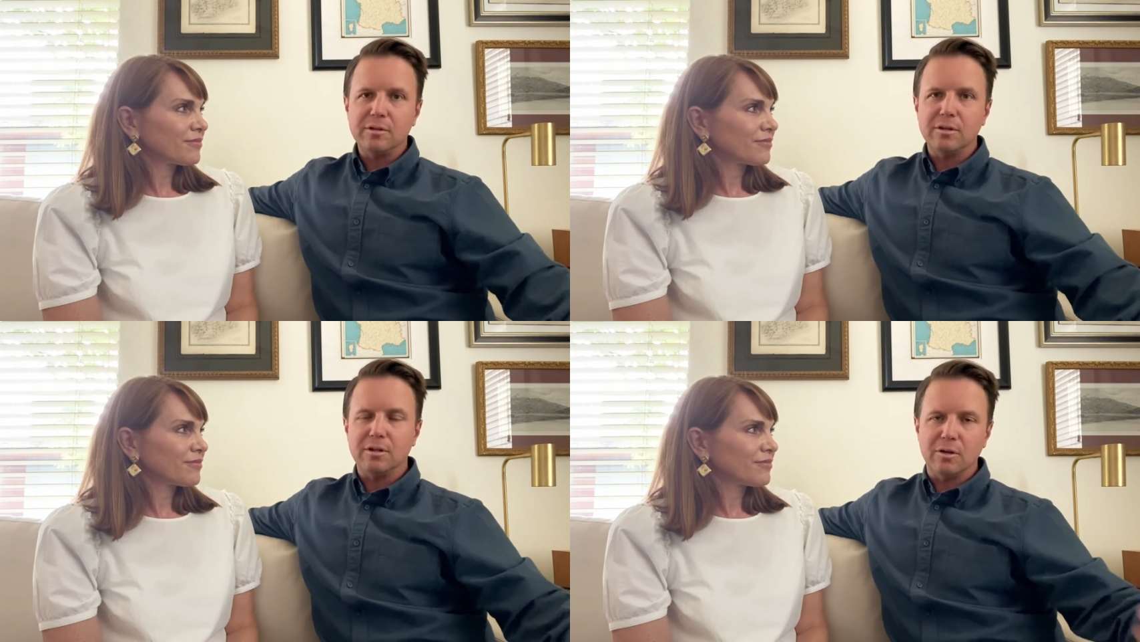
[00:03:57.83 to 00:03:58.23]

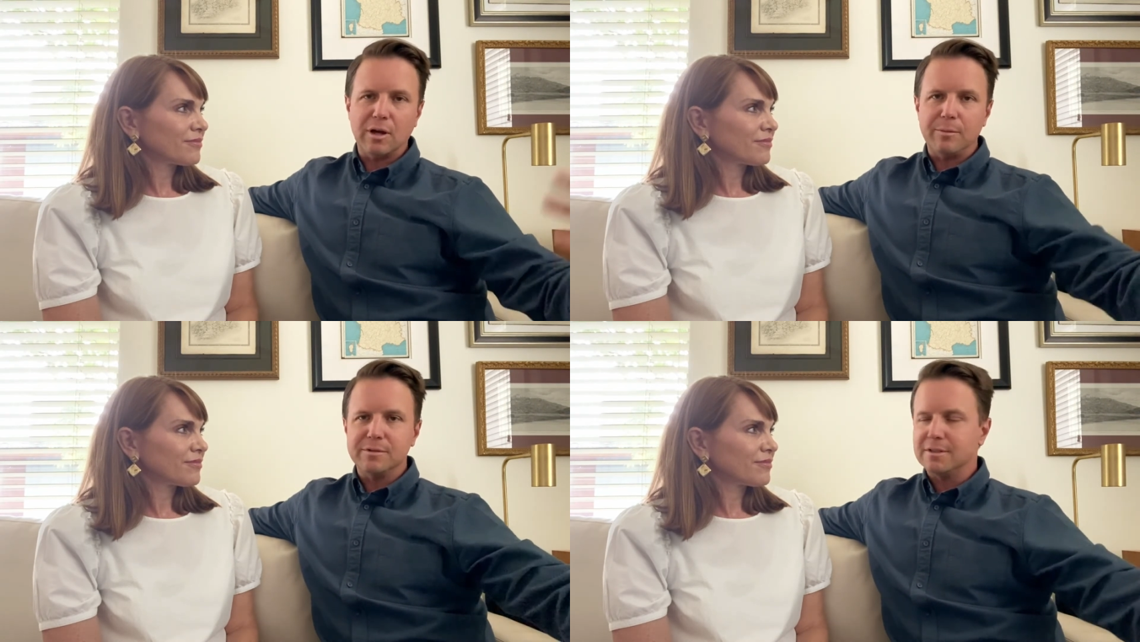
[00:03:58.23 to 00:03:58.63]
Speaker 1: you know,
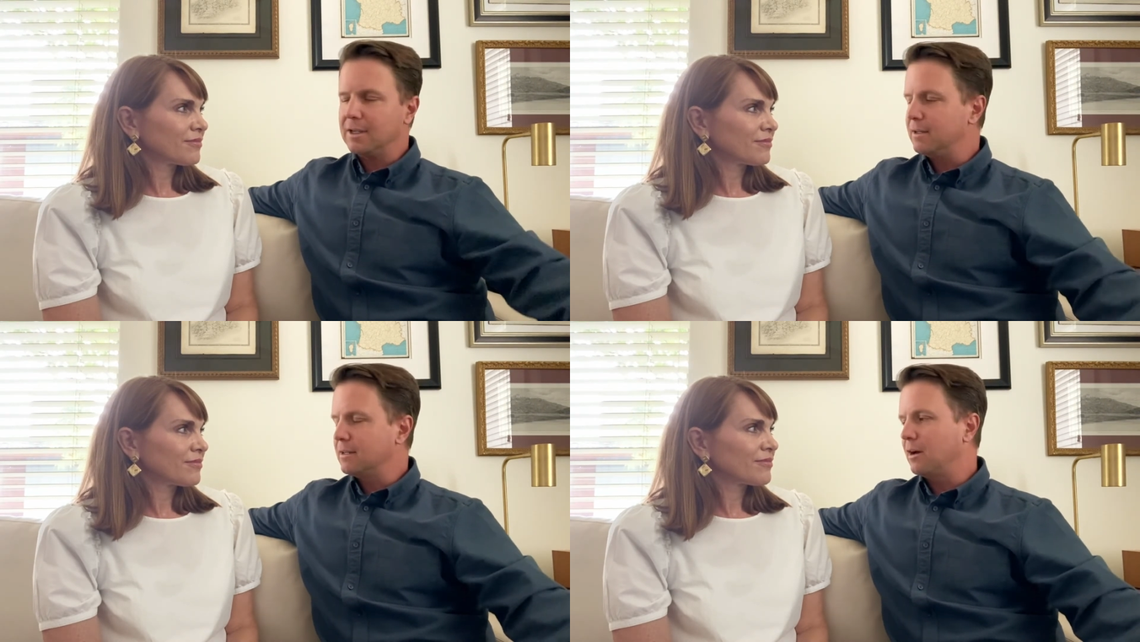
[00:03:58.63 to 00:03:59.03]

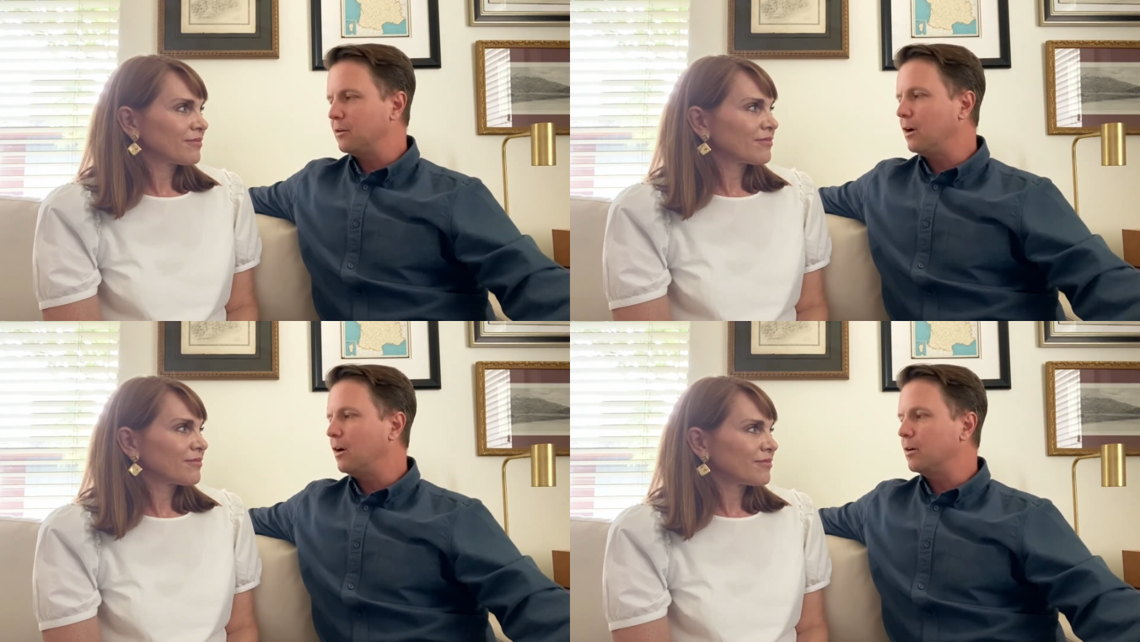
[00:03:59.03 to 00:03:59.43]
emceeing town
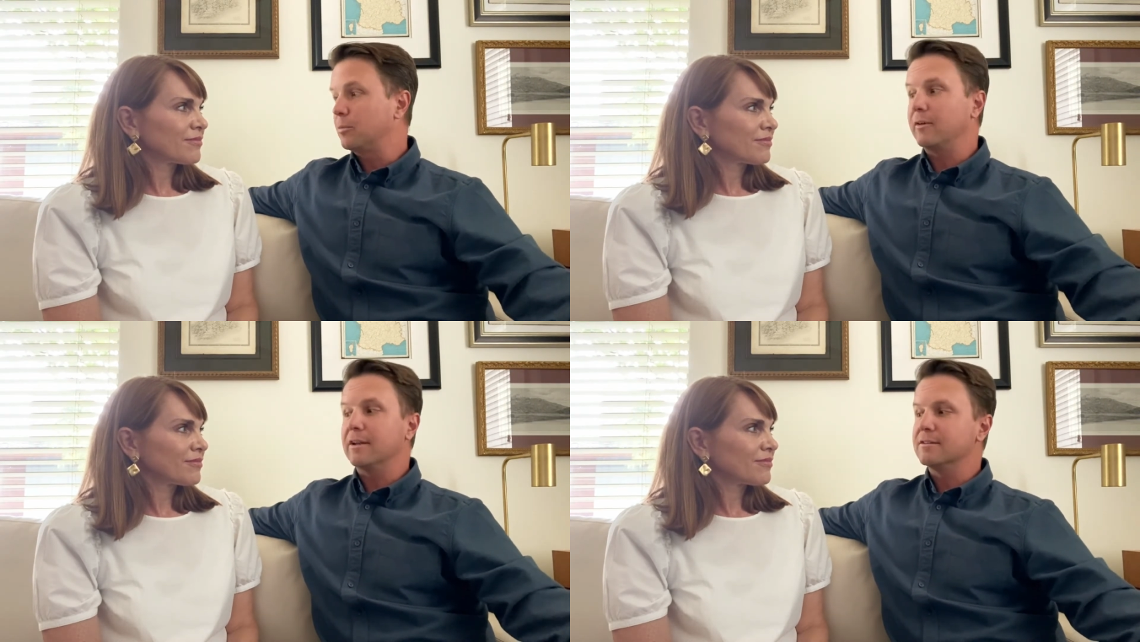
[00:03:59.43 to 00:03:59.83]
hall and providing